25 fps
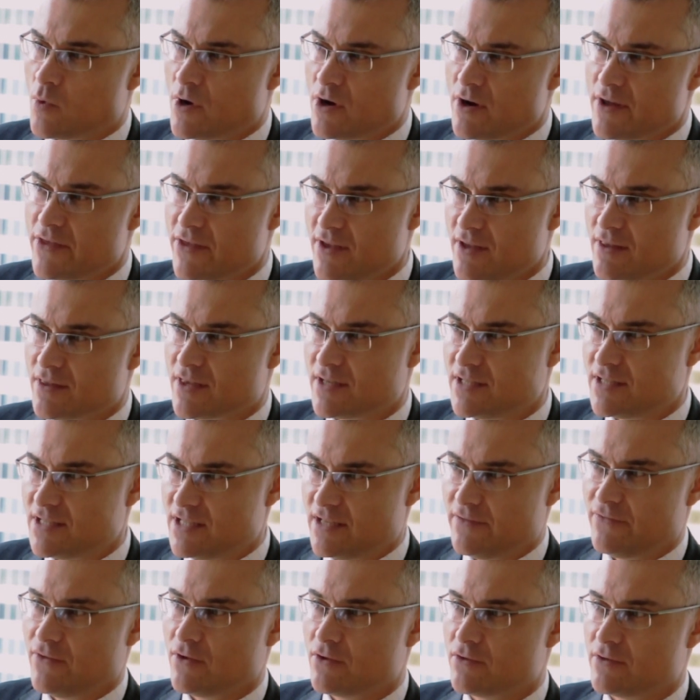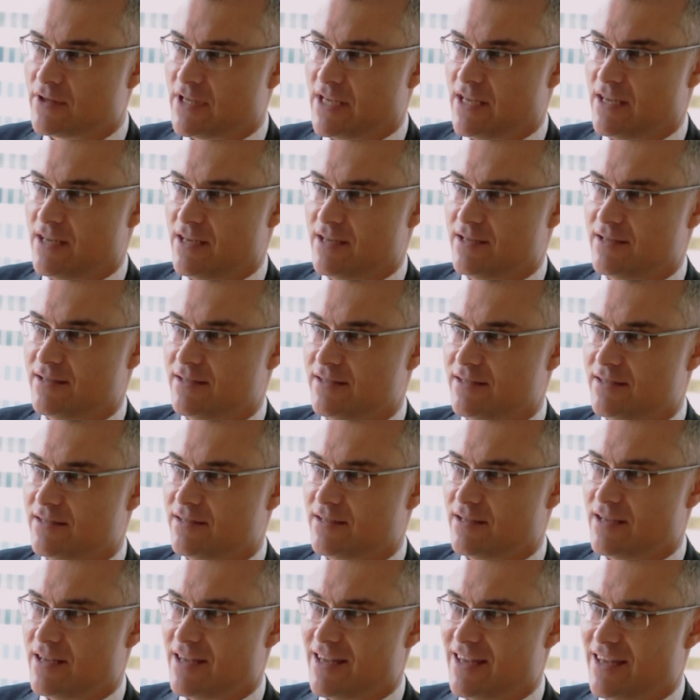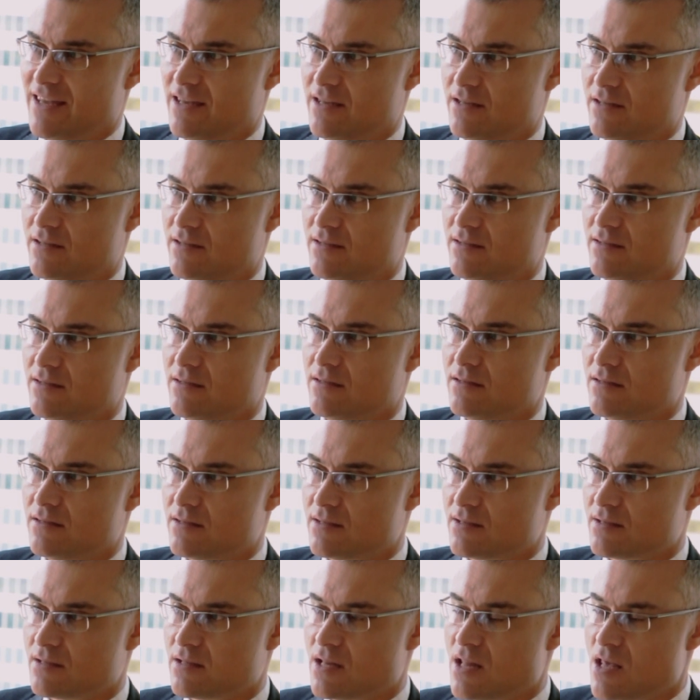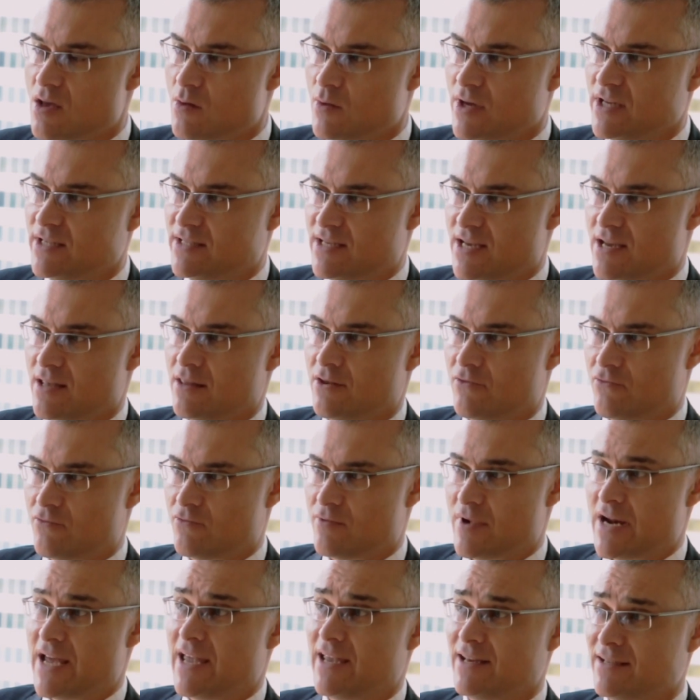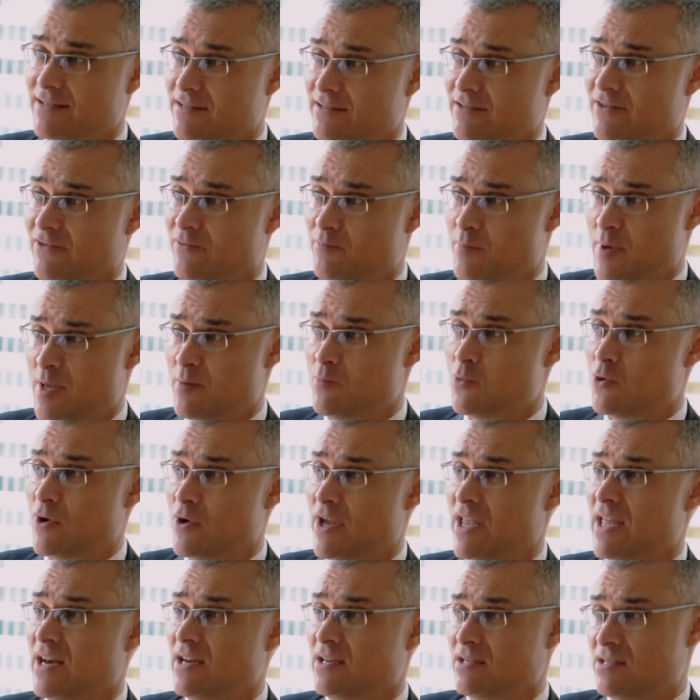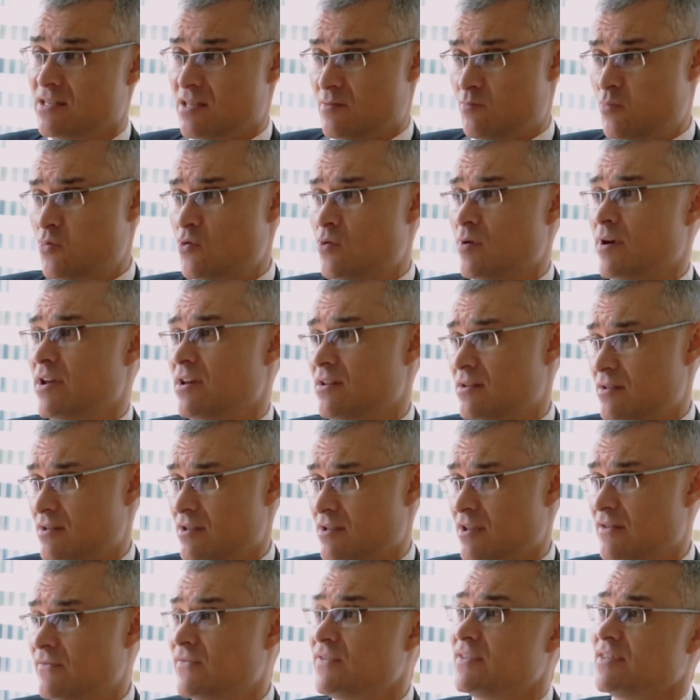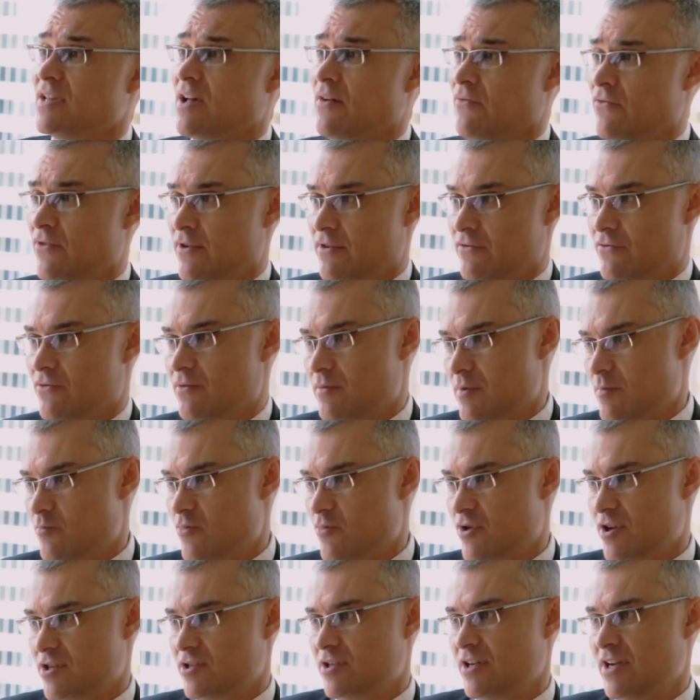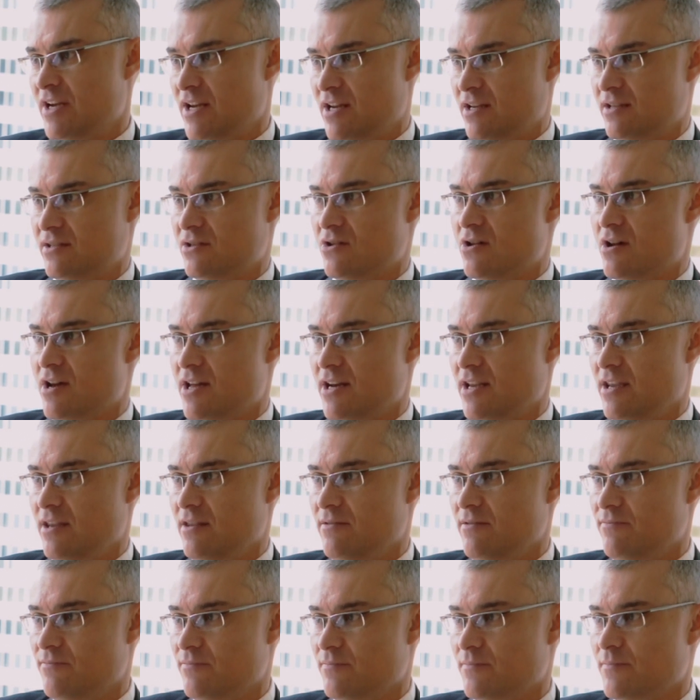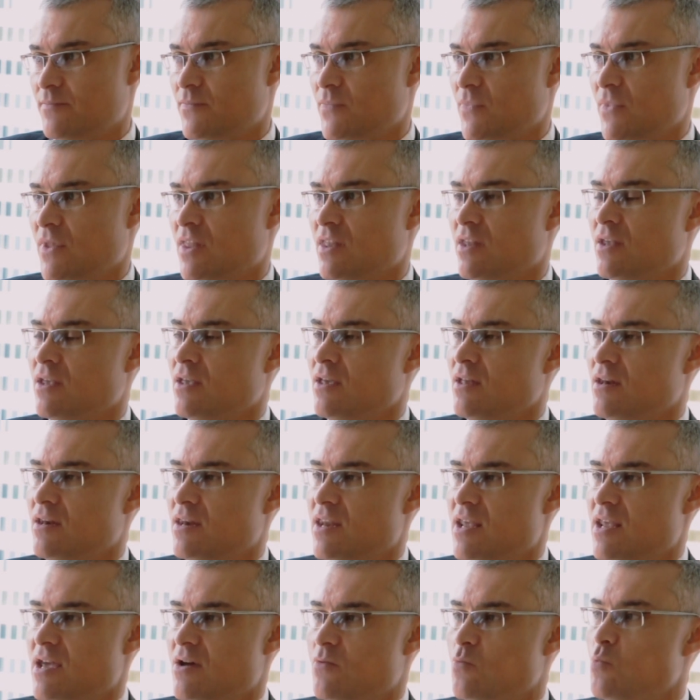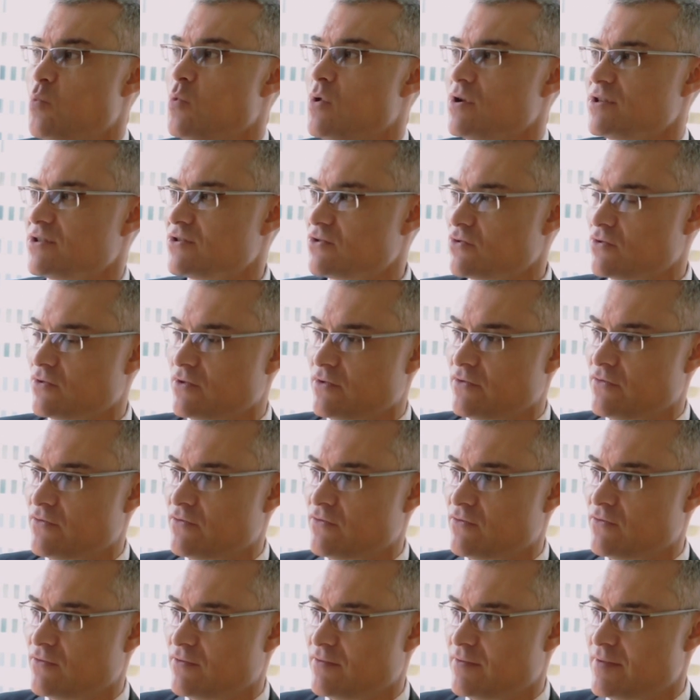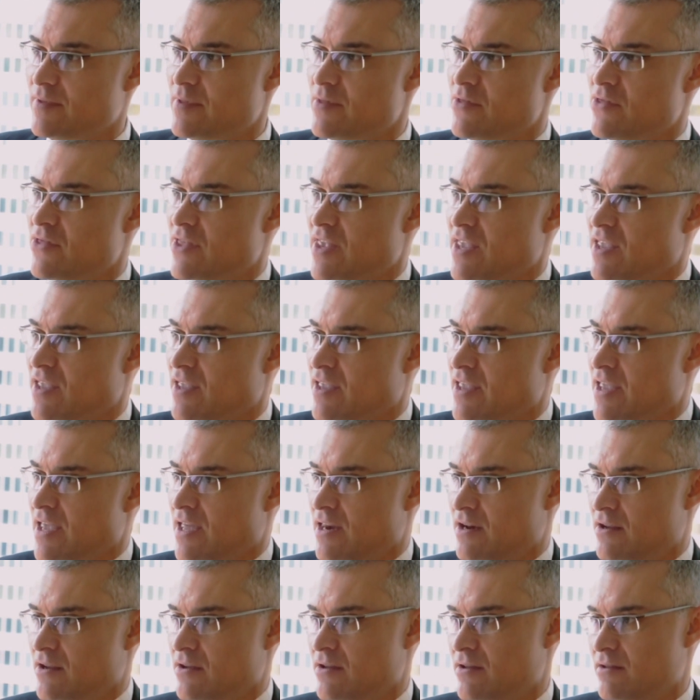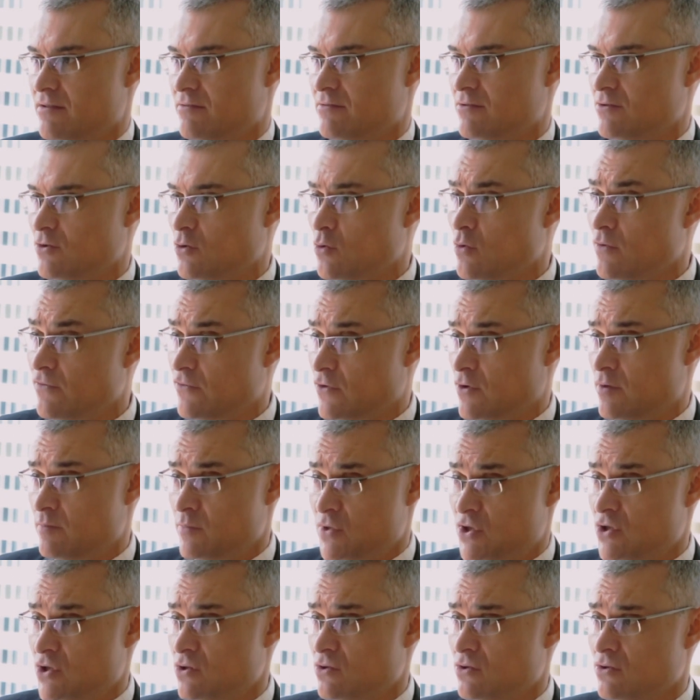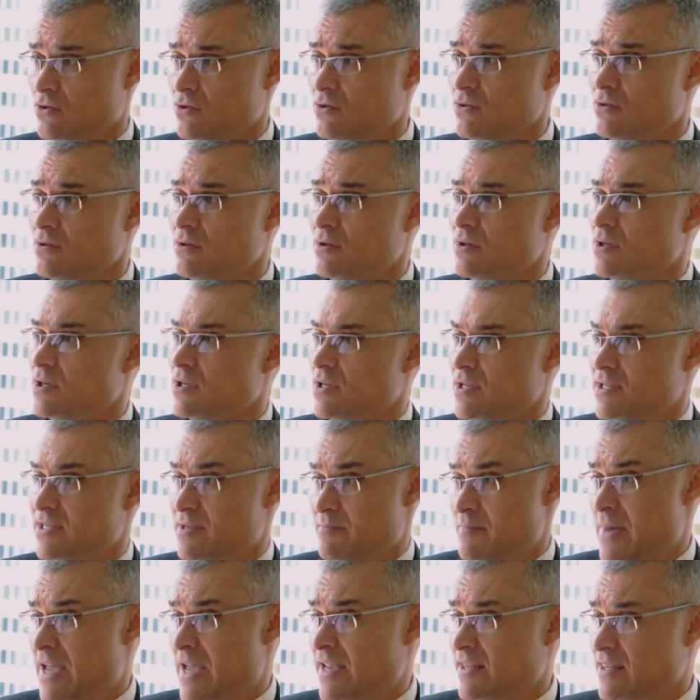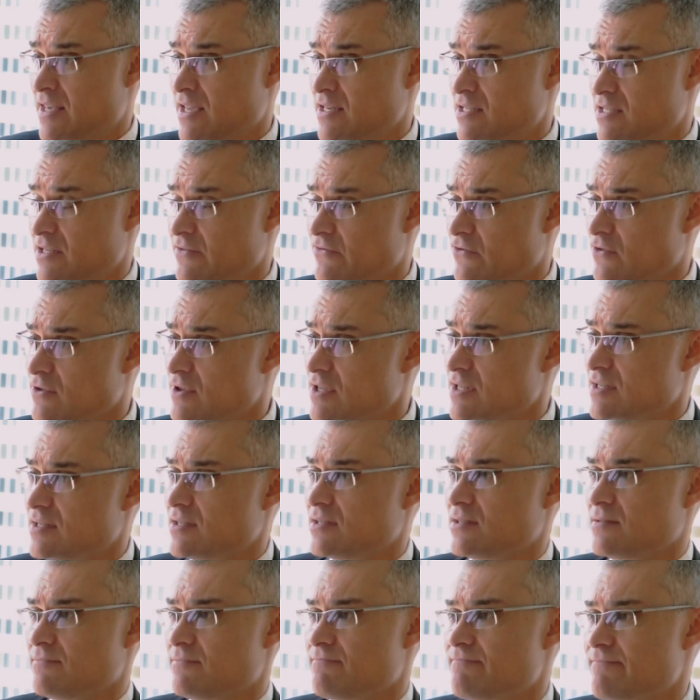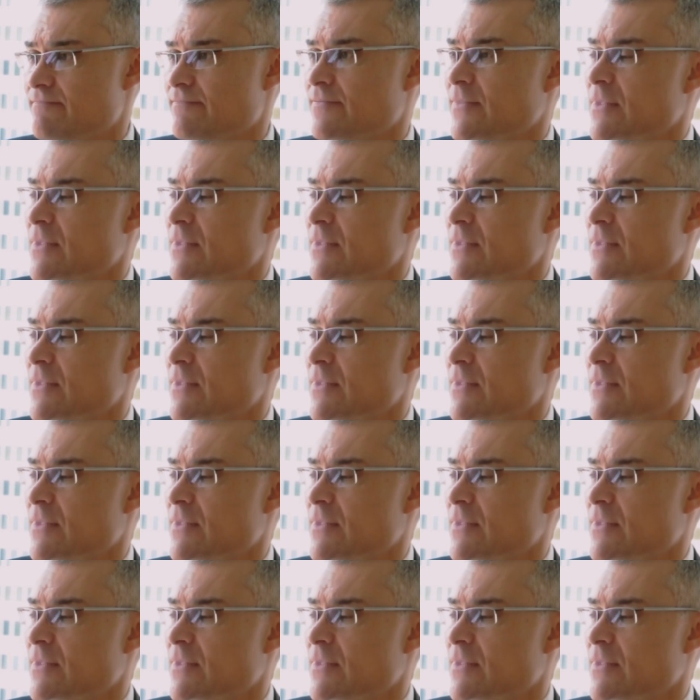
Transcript: Where I think the difficulty is slowing down the rate of people getting to the point of suffering from depression and anxiety. Now, what sort of thing can a law firm do to make that difference?